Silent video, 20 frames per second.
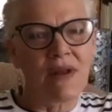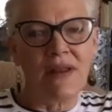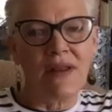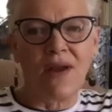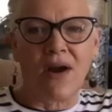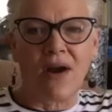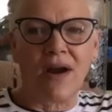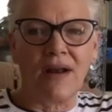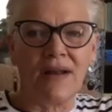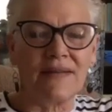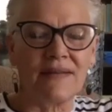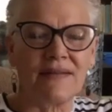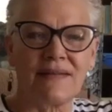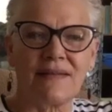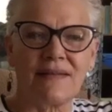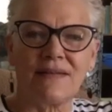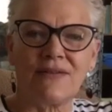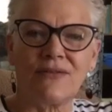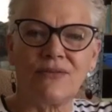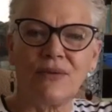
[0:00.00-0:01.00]

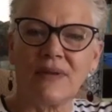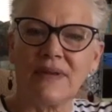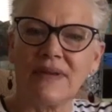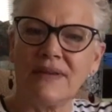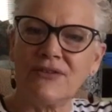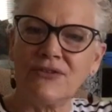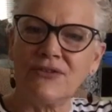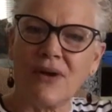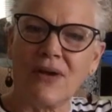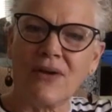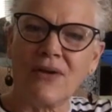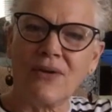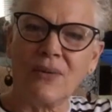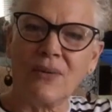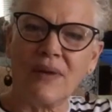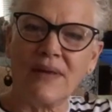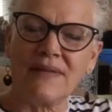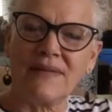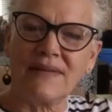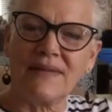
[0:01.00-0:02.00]
artists really struggle
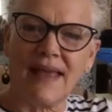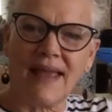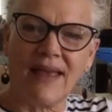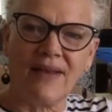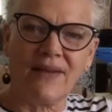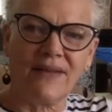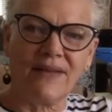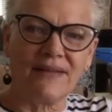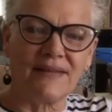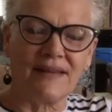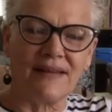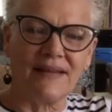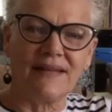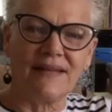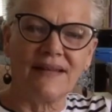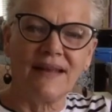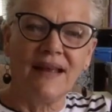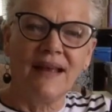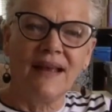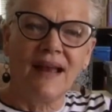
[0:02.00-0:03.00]
with sales and
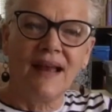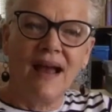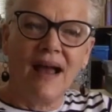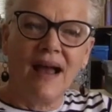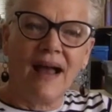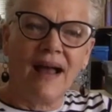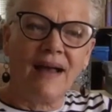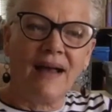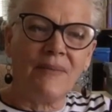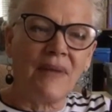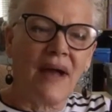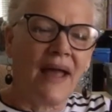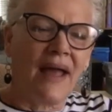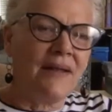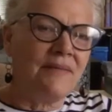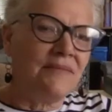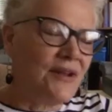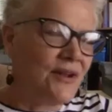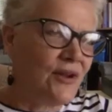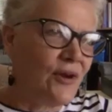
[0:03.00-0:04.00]

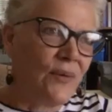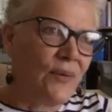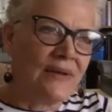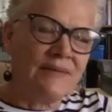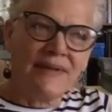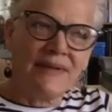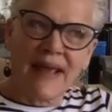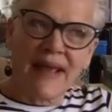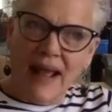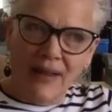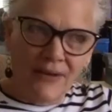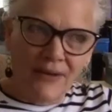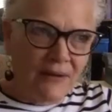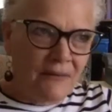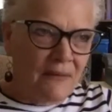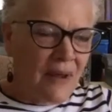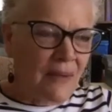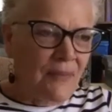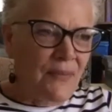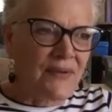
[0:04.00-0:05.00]
in gallery
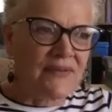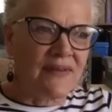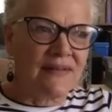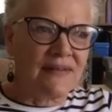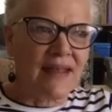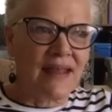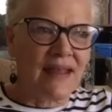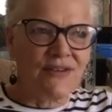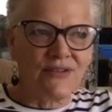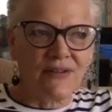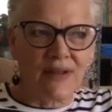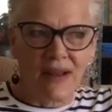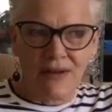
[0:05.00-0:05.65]
representation.